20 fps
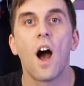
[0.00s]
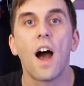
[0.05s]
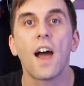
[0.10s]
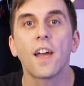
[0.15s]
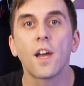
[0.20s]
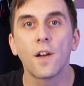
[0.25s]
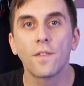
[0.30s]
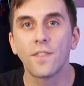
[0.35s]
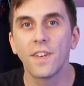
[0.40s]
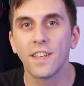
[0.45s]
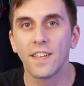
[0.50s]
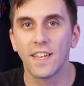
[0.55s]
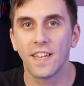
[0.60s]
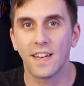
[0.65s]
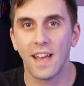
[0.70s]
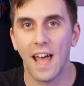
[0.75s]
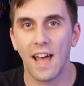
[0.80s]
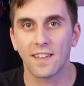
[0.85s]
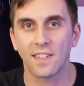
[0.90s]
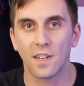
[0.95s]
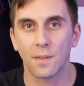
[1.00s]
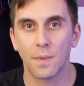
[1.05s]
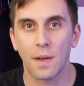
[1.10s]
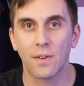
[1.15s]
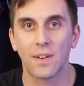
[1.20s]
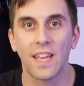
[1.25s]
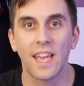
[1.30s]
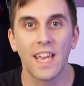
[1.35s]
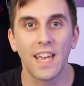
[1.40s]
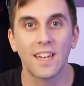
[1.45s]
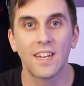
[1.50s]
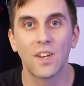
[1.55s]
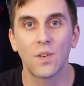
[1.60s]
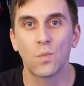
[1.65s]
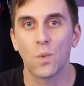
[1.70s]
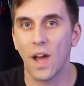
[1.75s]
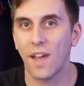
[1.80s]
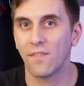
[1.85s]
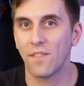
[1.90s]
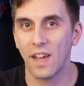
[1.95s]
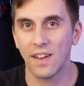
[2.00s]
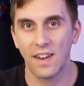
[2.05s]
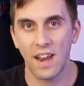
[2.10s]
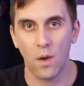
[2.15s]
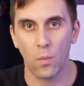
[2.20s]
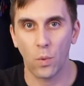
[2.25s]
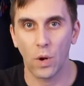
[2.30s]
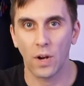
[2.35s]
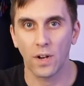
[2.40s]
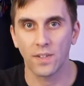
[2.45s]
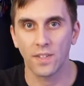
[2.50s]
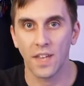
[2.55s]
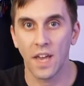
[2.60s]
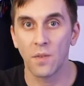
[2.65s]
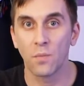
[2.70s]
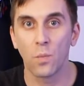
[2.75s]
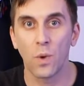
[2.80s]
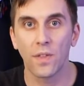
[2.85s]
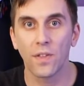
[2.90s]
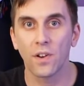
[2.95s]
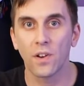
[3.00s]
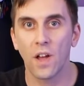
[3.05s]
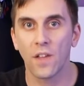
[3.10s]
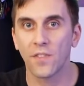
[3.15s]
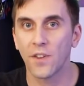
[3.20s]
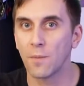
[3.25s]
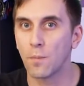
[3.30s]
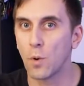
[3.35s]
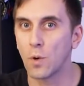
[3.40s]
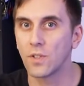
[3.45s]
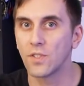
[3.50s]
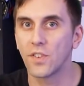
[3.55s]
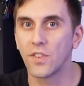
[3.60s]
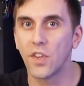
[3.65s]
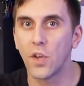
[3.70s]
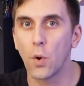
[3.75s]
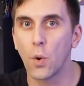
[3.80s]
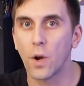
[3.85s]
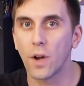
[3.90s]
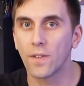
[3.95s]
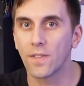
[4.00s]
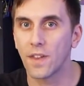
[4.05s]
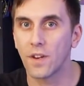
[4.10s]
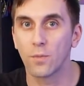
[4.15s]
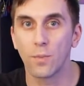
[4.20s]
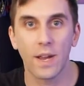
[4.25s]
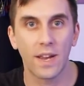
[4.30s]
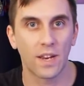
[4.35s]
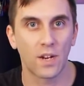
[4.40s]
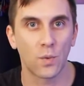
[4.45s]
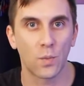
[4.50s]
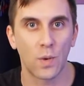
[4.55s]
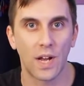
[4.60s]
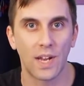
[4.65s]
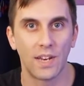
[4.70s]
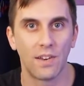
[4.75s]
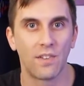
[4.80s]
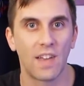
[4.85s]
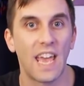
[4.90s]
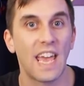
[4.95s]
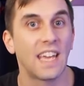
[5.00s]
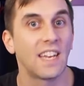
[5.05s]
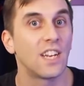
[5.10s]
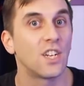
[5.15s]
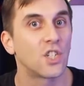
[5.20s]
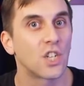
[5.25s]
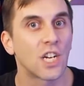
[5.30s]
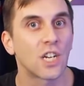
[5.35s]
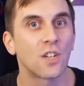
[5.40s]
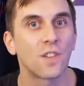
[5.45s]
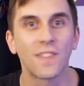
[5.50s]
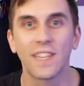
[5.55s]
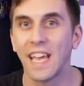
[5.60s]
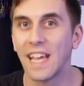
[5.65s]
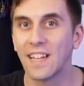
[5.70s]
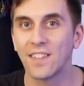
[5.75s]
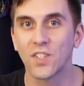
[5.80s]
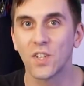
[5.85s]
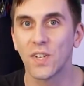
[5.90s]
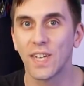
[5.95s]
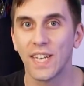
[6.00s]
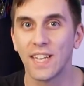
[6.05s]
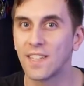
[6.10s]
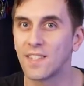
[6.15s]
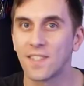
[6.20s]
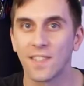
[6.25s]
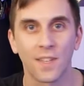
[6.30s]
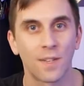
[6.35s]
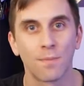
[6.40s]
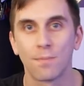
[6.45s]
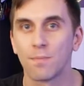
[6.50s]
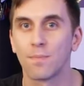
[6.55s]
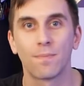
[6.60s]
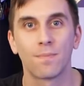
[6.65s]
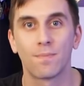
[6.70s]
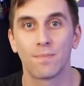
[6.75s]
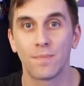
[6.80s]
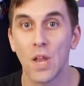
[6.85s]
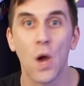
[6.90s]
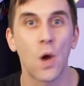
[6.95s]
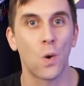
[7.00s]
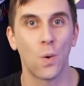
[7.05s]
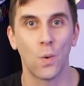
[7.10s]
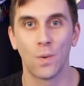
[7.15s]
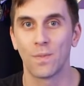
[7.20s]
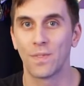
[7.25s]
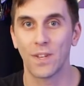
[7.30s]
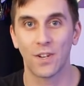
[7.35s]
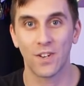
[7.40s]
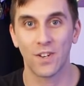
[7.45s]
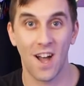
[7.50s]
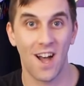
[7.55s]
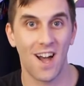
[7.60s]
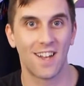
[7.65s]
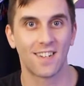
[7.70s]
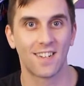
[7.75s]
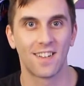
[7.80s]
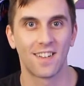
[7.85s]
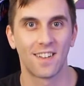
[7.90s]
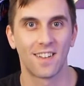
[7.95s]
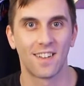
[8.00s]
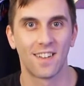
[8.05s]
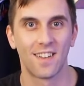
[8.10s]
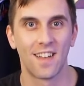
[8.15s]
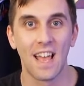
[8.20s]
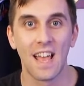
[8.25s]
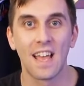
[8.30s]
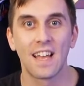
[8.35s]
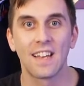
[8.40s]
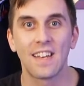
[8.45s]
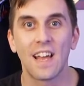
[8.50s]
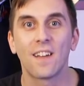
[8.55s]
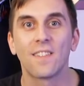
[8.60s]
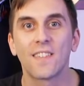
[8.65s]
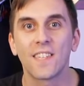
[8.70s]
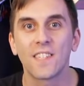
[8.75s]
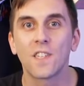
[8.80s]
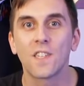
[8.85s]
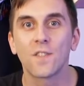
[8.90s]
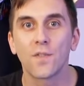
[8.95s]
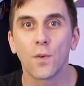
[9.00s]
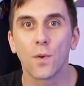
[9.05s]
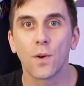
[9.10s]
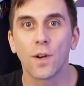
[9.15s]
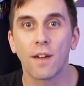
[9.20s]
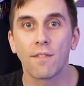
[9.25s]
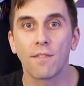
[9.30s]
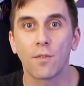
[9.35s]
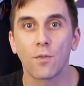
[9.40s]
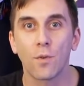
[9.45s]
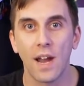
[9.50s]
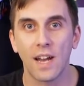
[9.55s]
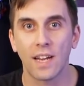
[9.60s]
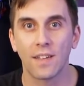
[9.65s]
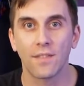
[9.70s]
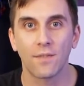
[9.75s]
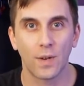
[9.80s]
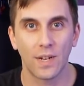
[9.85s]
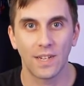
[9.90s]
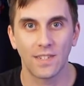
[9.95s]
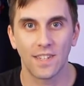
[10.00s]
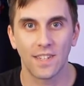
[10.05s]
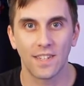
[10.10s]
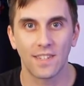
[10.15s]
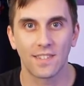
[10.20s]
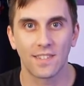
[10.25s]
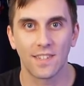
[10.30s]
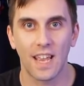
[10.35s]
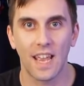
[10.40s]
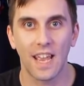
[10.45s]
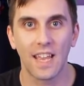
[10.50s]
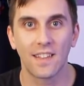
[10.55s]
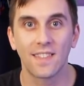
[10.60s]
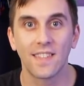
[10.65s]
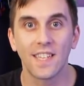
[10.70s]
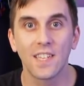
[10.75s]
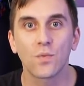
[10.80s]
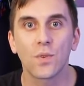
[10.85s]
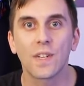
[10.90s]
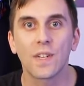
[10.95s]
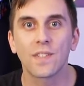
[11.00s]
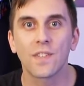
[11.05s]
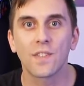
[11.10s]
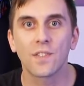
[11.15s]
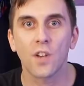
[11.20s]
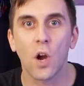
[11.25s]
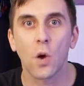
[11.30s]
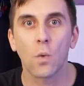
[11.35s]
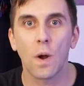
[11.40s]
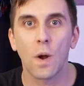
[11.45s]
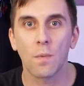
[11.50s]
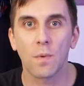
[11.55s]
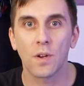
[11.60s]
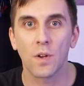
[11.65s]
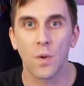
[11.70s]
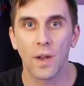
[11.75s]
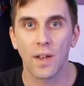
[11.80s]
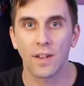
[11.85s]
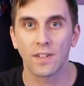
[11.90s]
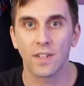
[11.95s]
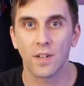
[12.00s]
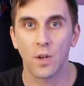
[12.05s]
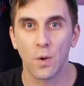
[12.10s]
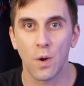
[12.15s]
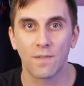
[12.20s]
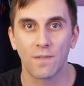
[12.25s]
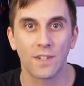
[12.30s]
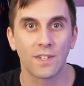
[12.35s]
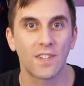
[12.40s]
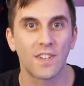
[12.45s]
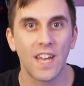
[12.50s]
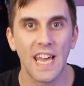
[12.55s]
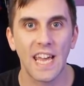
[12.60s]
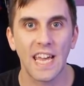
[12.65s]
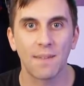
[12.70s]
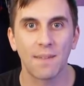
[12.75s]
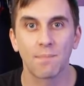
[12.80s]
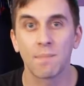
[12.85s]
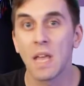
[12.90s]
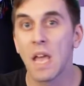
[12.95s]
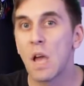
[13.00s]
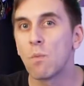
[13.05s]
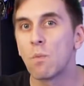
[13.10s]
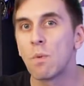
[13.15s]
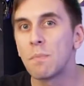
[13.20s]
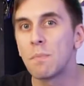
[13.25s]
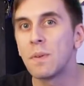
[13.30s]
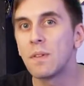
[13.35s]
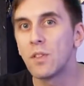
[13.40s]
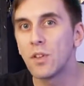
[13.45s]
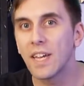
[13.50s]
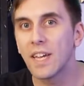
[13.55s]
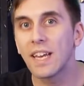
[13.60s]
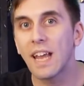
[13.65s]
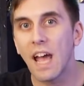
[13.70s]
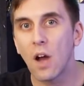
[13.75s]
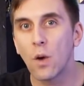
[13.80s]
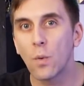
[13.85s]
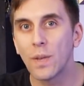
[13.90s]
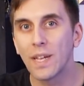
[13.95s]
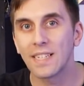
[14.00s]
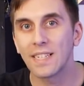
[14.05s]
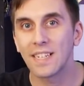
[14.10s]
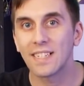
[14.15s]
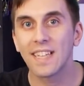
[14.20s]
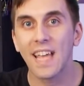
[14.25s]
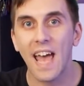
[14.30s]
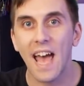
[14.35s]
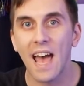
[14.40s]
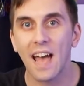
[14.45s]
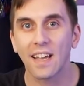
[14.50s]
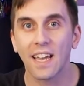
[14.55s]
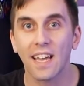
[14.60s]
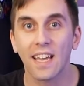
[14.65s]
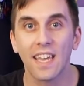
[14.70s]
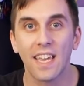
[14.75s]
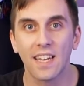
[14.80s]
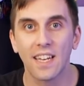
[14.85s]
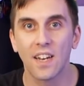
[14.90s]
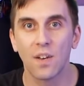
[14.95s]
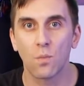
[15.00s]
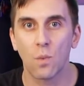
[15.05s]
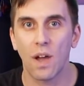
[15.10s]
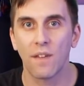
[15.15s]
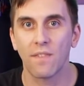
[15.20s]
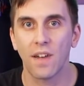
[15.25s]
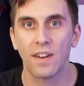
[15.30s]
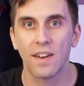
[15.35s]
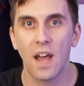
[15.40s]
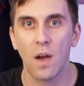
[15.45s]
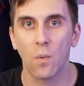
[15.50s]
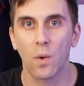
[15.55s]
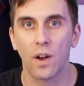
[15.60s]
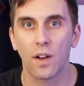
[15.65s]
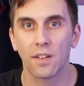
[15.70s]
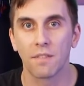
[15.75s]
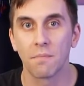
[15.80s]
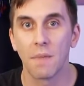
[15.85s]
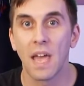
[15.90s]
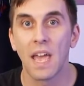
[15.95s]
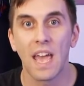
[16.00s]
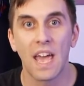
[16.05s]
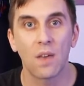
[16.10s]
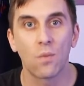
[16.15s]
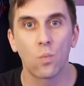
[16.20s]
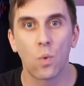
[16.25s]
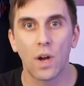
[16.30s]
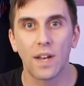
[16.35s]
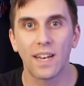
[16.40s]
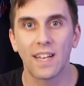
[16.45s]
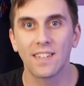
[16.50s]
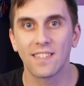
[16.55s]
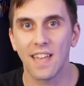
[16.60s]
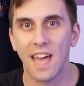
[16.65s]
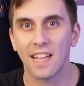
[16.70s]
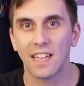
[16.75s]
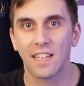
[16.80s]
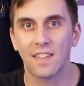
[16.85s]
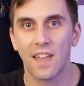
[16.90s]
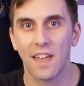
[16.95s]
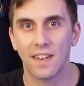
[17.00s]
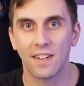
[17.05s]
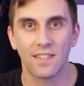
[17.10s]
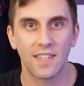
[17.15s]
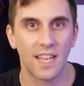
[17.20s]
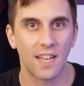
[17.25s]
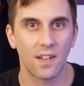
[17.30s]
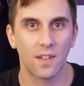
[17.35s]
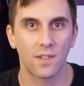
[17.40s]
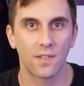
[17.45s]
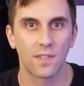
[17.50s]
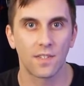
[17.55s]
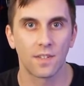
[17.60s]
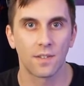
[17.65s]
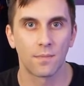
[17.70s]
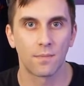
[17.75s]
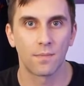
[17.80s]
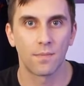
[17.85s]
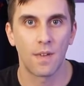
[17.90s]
I often get asked about hidden Wi Fi networks and whether or not they're more secure than a regular one, and in general, the answer is no, they're not. Now, this is for a variety of reasons, and these reasons are what we're going to go over today when we look at how we can attack a hidden Wi-Fi network and what exactly that entails.